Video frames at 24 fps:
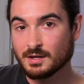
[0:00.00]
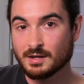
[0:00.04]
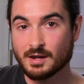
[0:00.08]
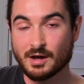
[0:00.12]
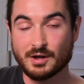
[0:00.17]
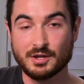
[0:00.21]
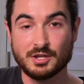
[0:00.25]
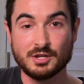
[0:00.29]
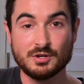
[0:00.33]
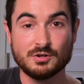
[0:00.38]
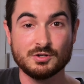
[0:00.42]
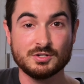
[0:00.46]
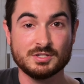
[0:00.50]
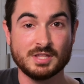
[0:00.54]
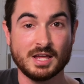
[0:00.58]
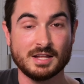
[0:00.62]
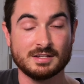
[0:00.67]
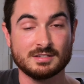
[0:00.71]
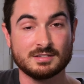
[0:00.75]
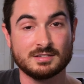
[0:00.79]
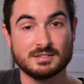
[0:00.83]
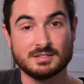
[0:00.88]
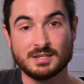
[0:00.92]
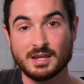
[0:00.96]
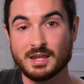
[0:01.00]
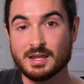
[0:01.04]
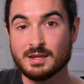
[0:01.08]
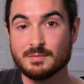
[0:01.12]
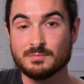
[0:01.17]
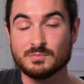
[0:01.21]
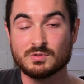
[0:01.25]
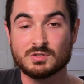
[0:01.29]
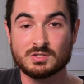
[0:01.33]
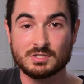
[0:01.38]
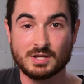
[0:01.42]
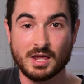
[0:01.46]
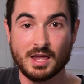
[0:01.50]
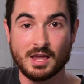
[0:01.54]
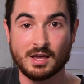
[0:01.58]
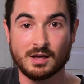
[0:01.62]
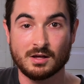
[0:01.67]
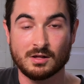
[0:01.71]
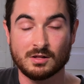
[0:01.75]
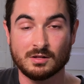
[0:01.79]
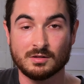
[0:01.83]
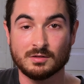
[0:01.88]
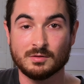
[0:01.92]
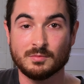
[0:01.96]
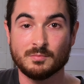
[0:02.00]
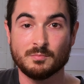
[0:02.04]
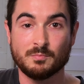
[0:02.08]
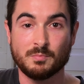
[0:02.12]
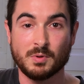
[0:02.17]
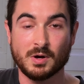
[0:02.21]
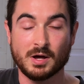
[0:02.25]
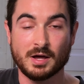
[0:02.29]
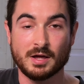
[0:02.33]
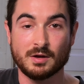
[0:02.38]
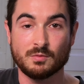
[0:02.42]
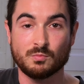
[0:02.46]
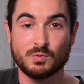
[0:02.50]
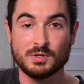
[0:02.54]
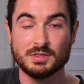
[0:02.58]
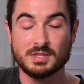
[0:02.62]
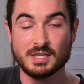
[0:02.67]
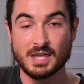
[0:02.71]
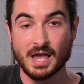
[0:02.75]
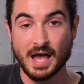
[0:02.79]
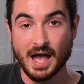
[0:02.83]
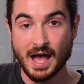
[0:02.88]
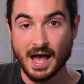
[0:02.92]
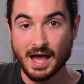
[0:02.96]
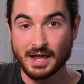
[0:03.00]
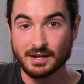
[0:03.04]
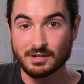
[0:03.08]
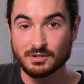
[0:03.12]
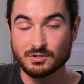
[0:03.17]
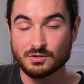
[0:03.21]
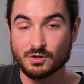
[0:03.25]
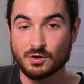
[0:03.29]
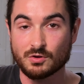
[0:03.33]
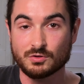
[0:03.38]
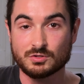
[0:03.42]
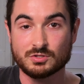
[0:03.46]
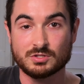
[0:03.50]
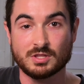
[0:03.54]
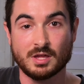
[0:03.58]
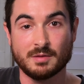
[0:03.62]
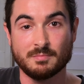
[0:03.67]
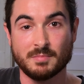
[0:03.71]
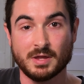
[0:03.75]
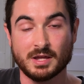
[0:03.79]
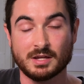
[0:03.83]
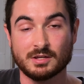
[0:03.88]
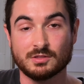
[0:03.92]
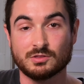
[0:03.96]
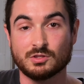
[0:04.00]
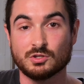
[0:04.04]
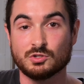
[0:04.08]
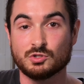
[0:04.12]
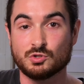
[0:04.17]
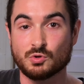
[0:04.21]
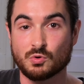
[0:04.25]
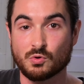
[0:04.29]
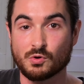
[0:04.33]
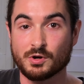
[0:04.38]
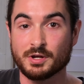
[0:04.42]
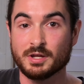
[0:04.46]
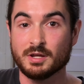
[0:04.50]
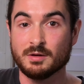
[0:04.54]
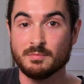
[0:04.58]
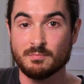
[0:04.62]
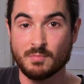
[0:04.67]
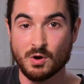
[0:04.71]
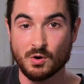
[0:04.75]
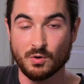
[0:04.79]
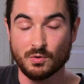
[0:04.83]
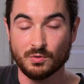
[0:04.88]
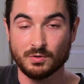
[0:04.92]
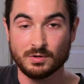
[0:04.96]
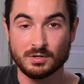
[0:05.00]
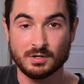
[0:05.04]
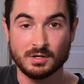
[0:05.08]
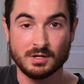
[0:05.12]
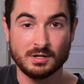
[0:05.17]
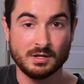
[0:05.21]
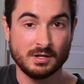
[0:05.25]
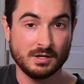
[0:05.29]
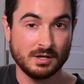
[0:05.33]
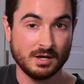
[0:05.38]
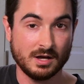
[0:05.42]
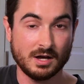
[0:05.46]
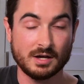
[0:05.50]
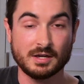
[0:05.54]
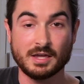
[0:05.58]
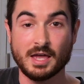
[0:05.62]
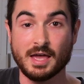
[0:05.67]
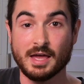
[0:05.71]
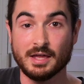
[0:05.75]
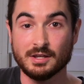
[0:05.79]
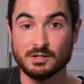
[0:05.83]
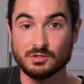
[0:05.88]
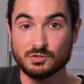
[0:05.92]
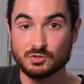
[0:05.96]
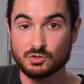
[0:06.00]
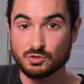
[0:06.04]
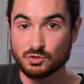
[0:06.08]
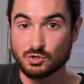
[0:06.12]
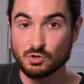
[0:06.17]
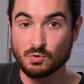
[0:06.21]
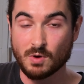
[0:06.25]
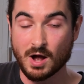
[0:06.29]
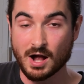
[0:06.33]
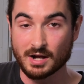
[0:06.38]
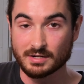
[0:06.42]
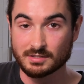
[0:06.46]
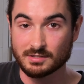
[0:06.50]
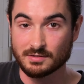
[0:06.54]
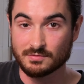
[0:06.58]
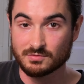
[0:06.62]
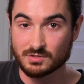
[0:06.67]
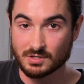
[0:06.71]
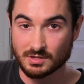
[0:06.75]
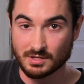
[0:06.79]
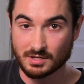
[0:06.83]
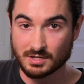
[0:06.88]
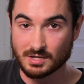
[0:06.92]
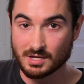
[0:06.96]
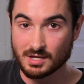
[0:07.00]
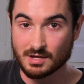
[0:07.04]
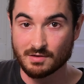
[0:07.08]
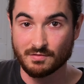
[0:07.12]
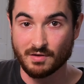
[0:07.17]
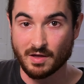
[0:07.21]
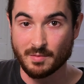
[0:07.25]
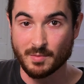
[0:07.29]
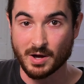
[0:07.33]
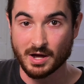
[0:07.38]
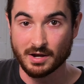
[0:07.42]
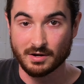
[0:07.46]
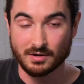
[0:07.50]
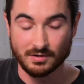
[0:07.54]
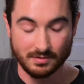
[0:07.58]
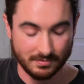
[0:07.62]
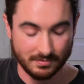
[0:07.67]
Now here's that same scale, but with the added notes that make it the Dorian Mode. Again, 2 octaves in the key of A minor.